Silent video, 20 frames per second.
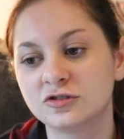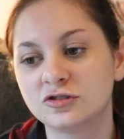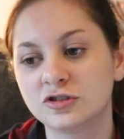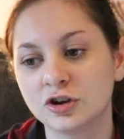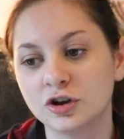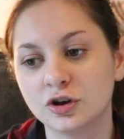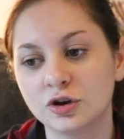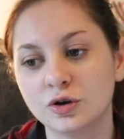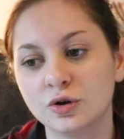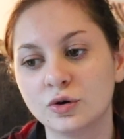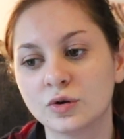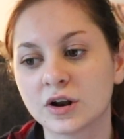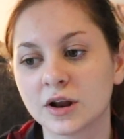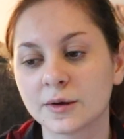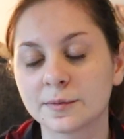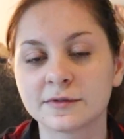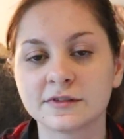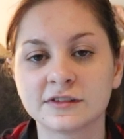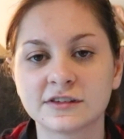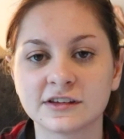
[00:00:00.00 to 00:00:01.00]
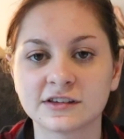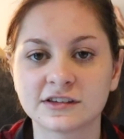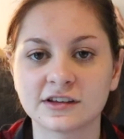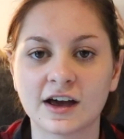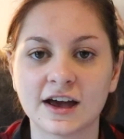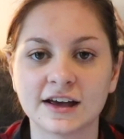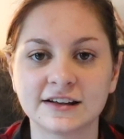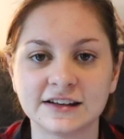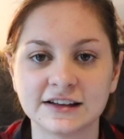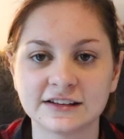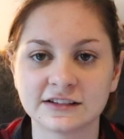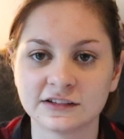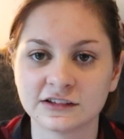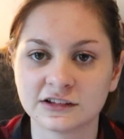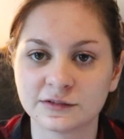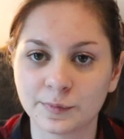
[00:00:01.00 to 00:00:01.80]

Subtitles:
to clubs and societies and